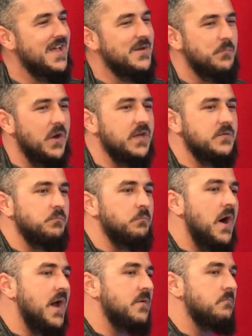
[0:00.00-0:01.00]
but
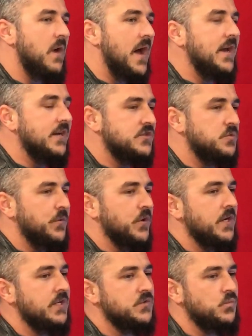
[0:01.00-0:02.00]
my, my
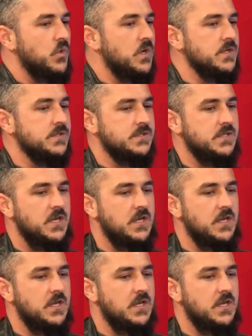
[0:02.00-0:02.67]
experience was